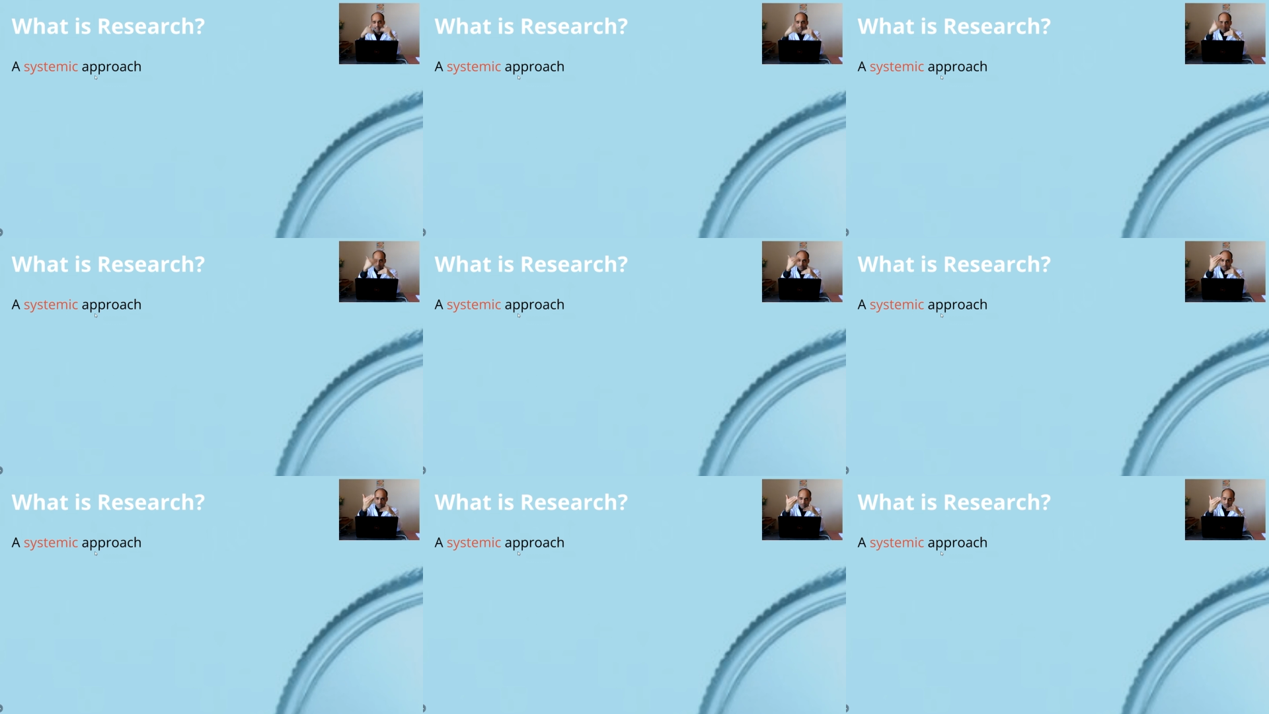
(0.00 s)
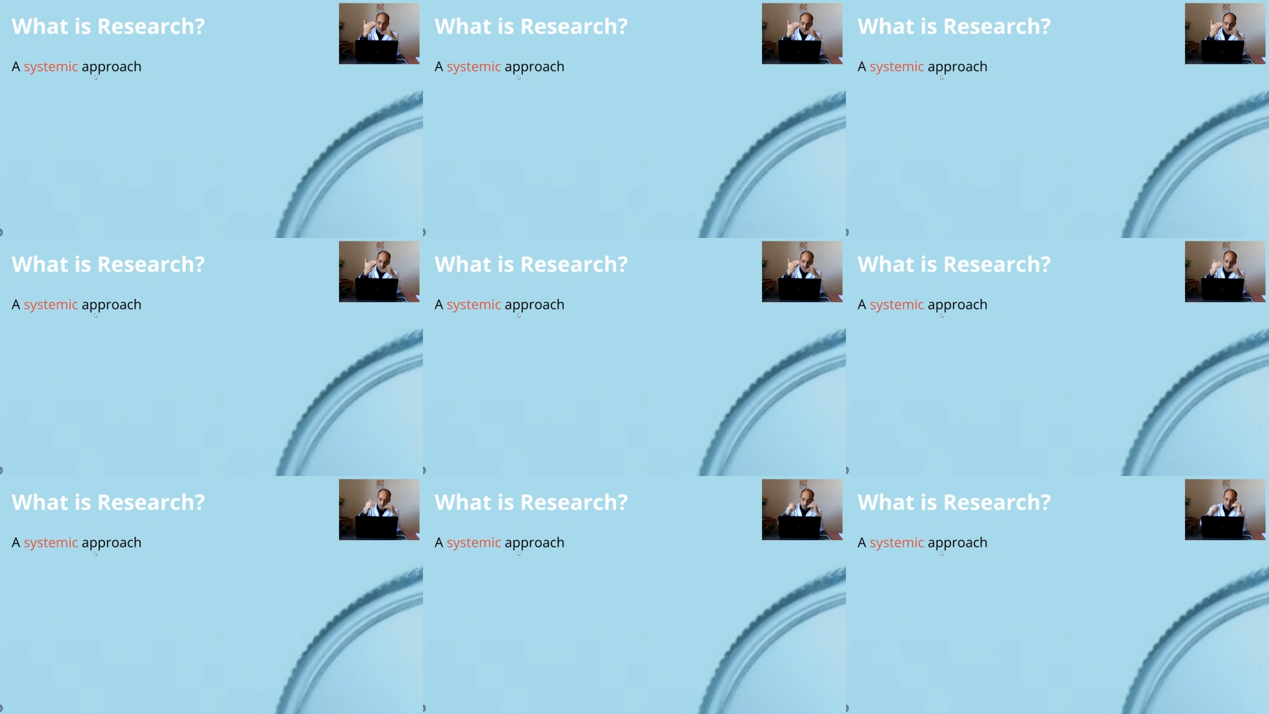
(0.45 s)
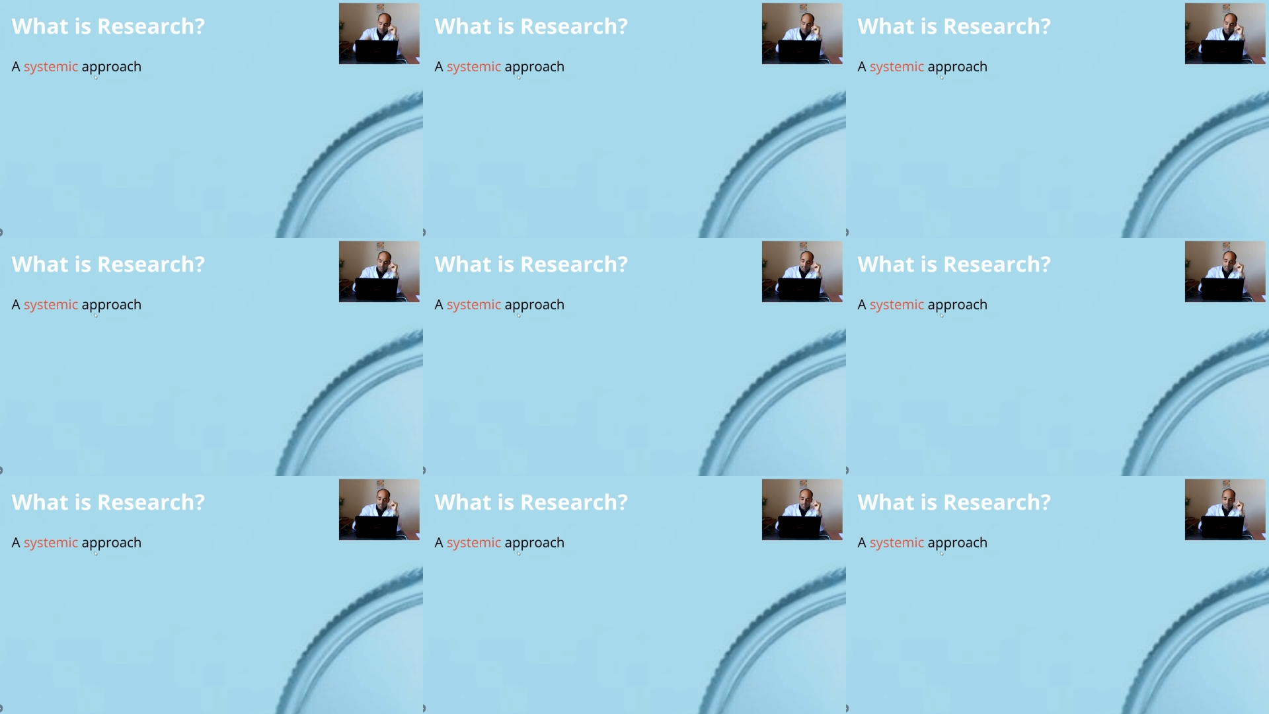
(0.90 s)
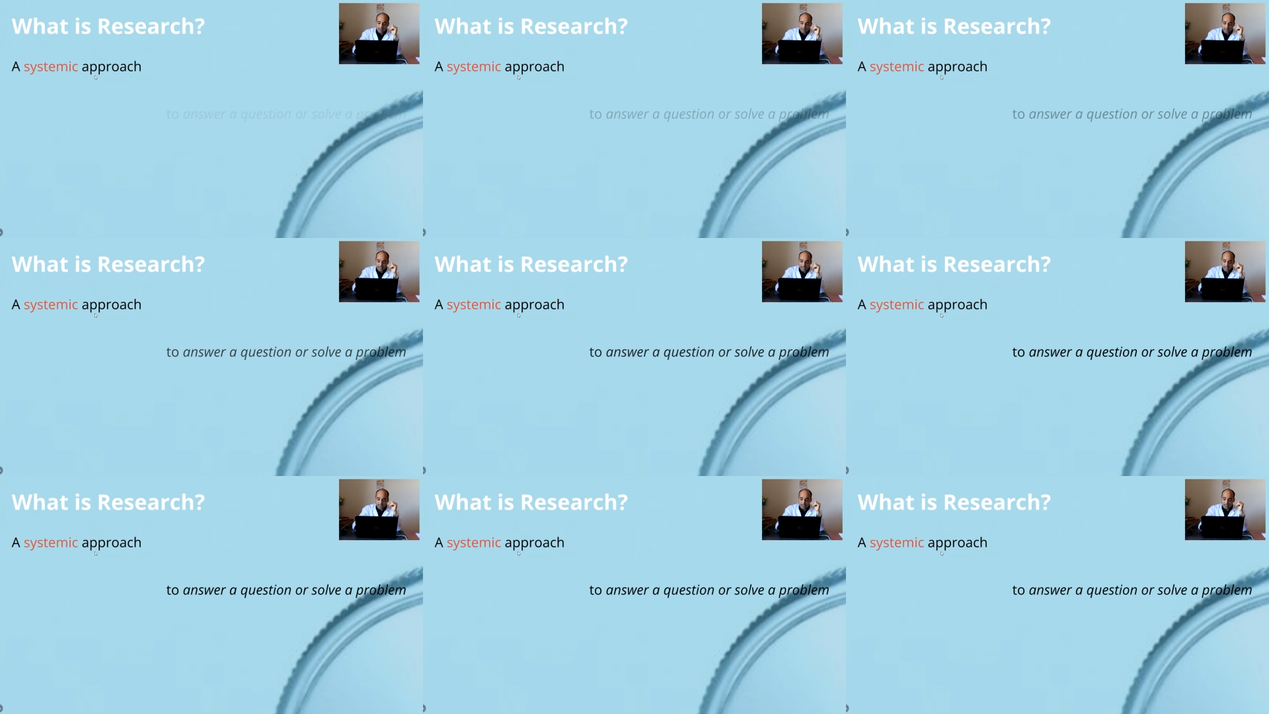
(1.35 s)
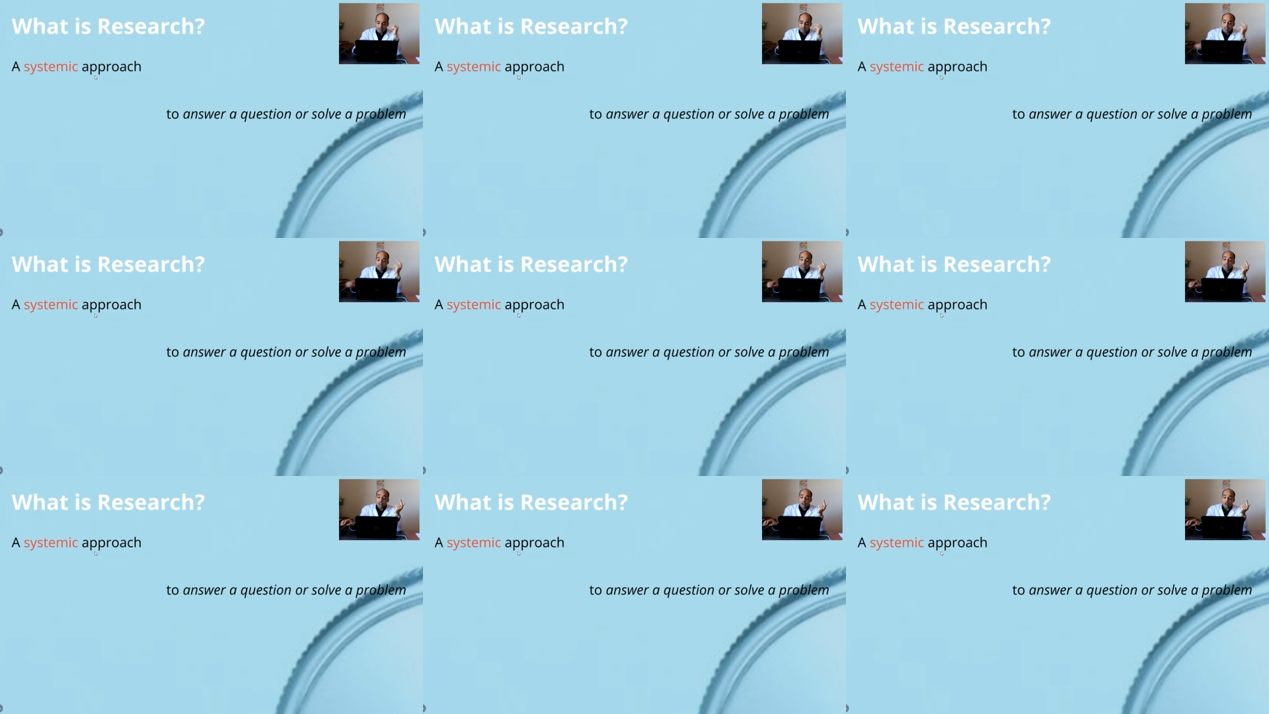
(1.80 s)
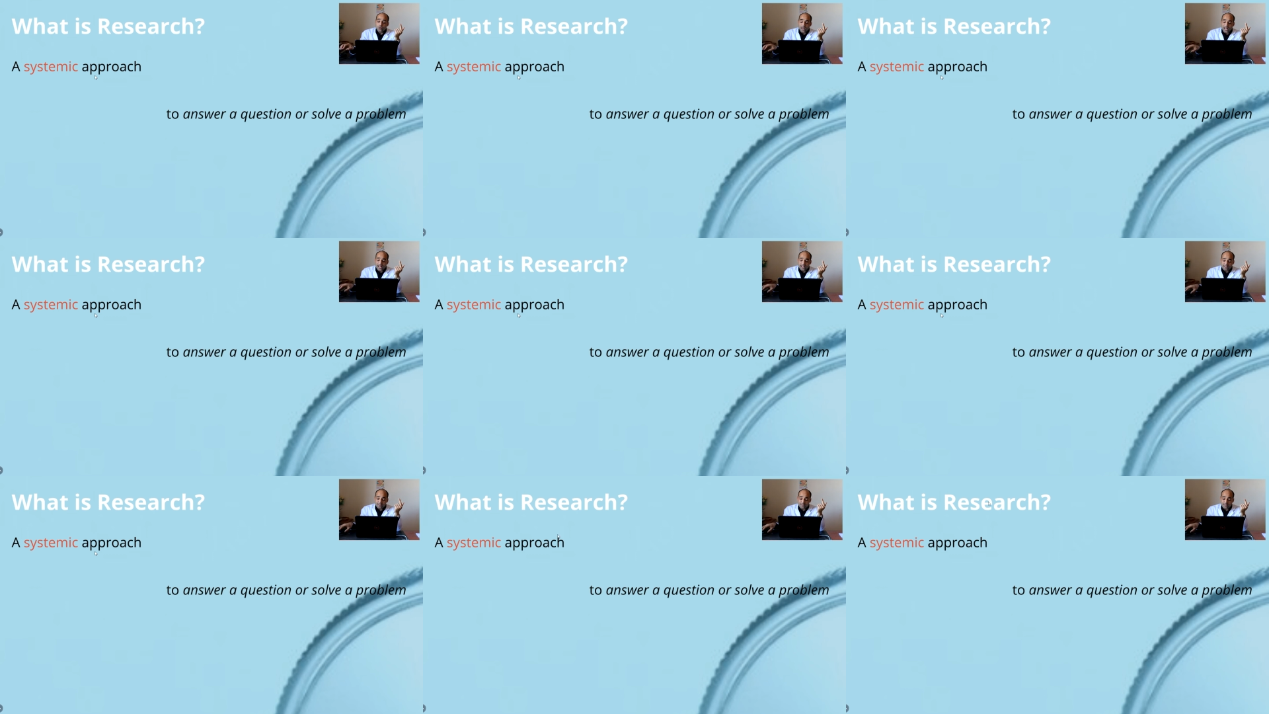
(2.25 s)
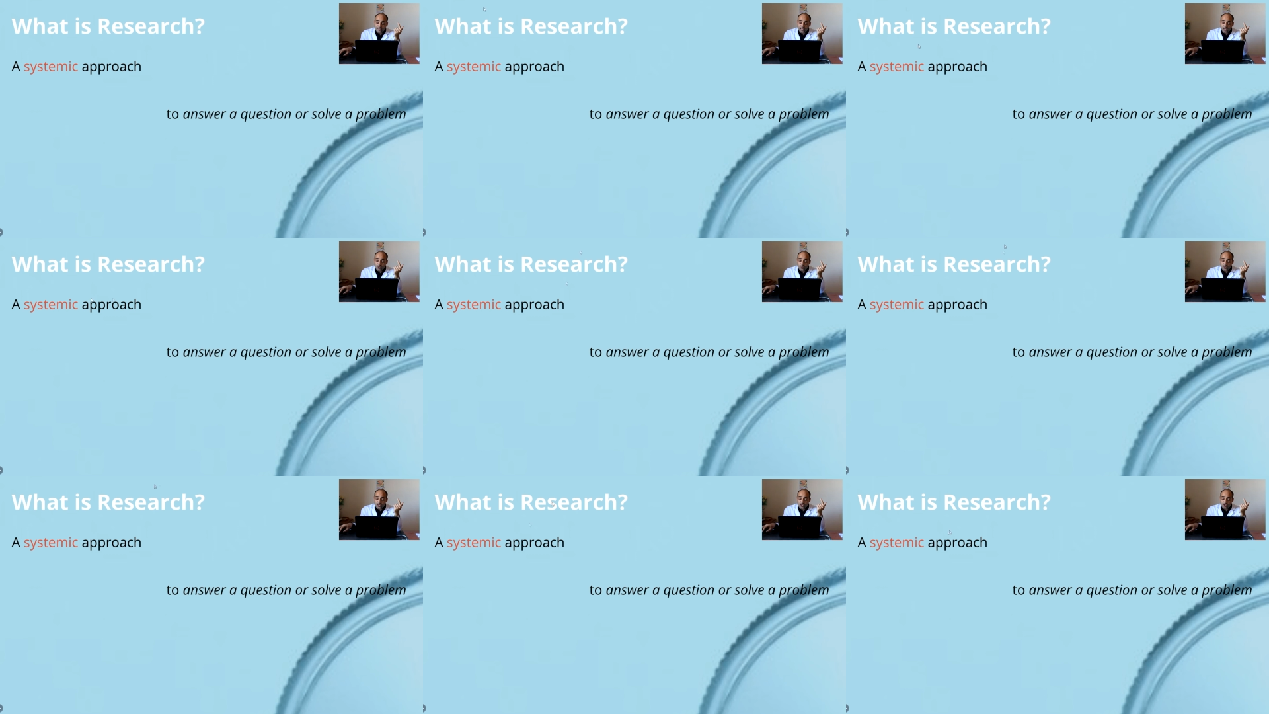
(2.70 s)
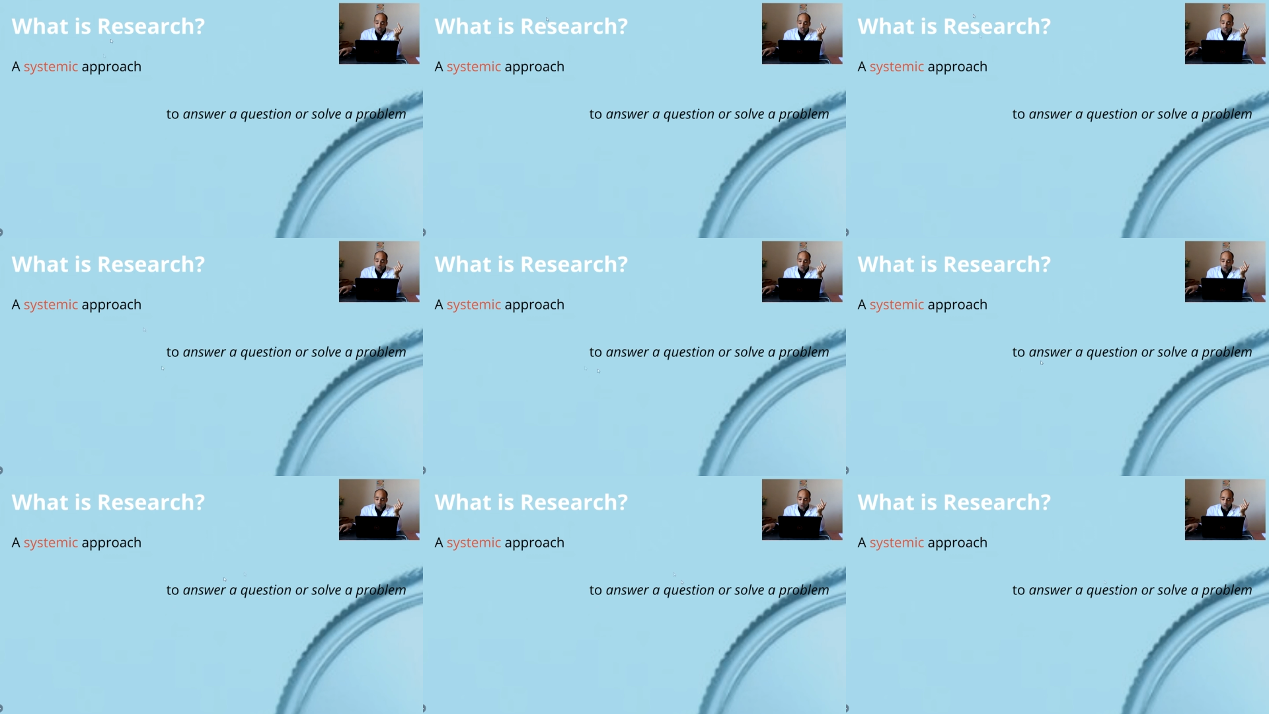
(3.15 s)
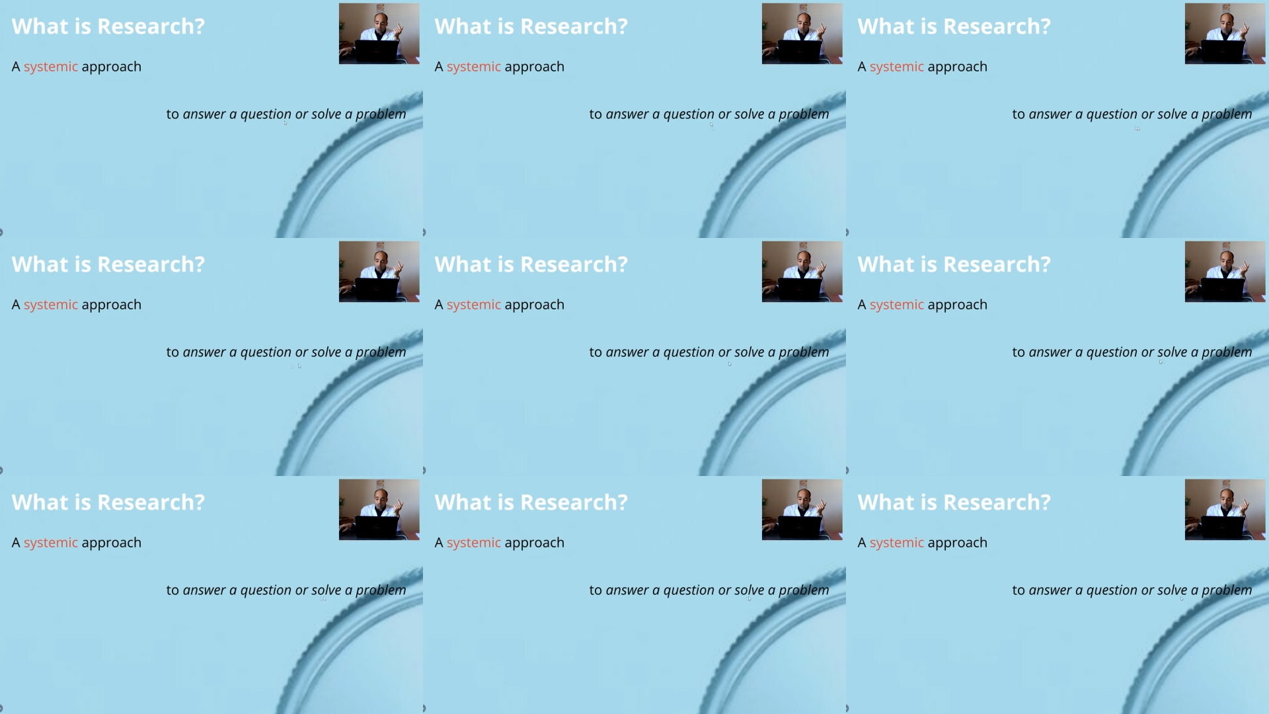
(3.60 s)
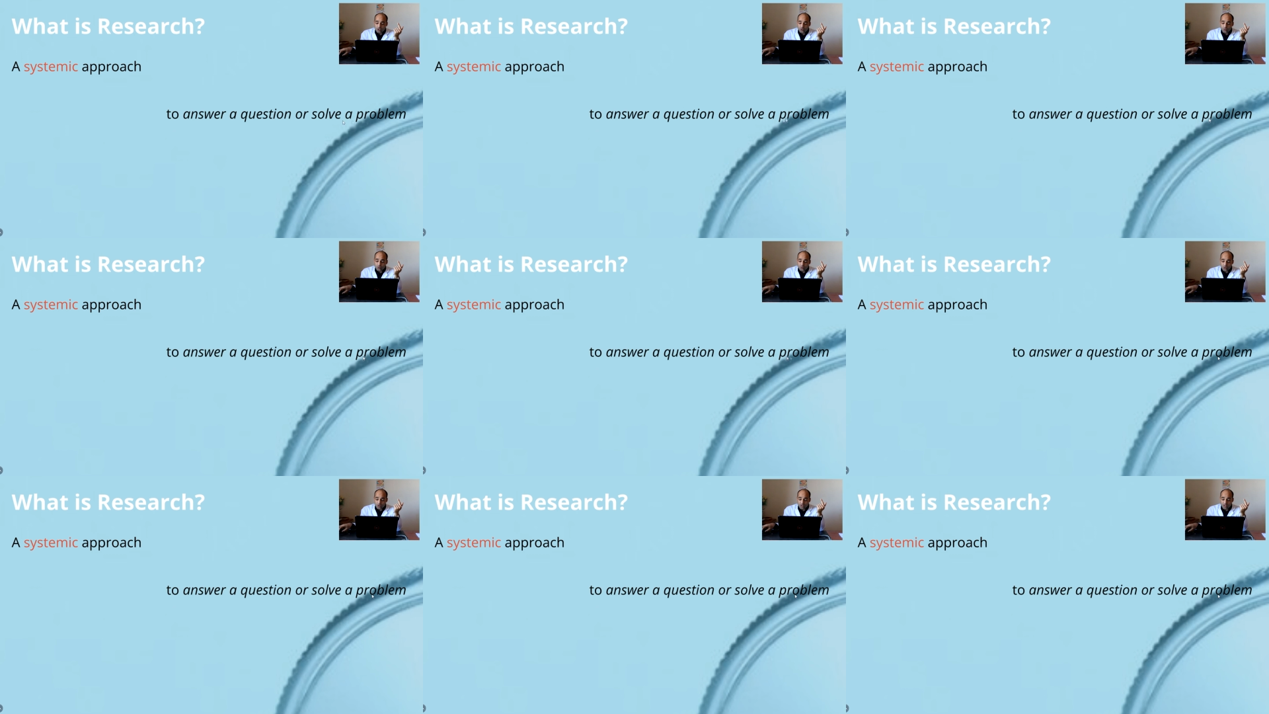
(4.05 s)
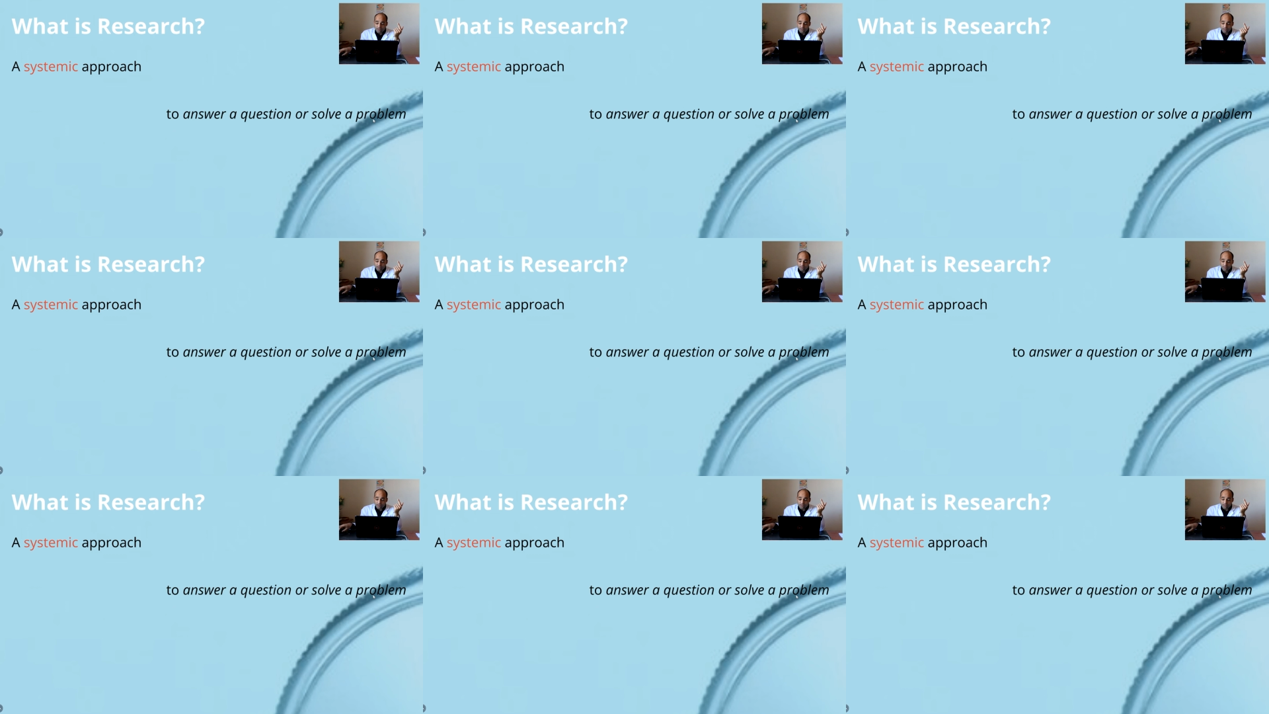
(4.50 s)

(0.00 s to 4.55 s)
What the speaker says: No face is visible, so there are no lips to read.